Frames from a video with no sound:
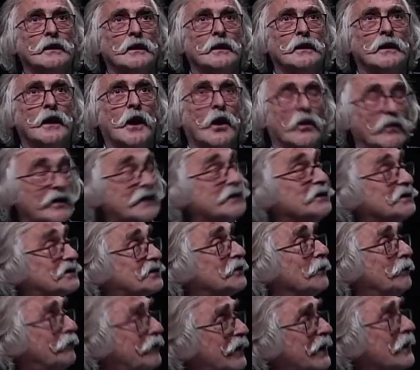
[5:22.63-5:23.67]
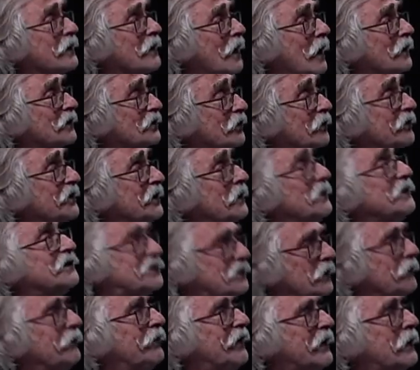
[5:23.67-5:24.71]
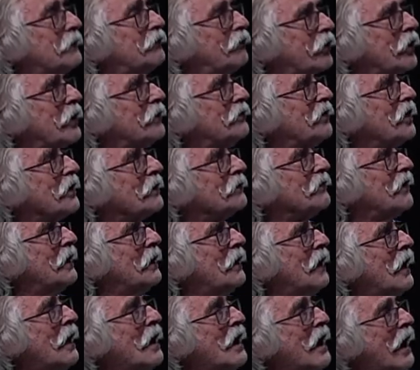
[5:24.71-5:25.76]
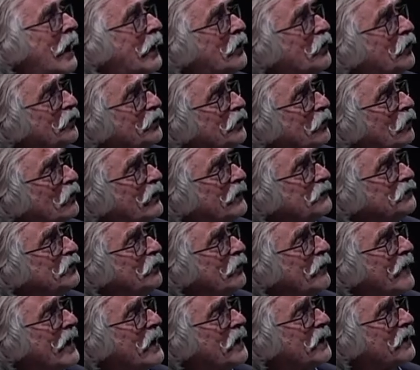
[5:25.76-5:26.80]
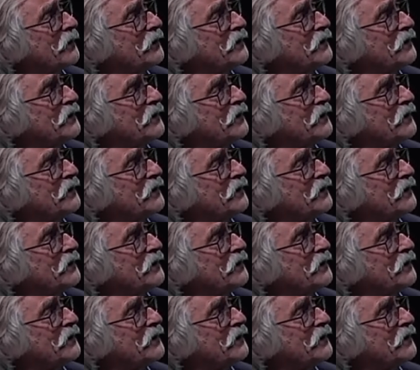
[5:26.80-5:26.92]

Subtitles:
When it's a big artery, it's a big problem. And when you make an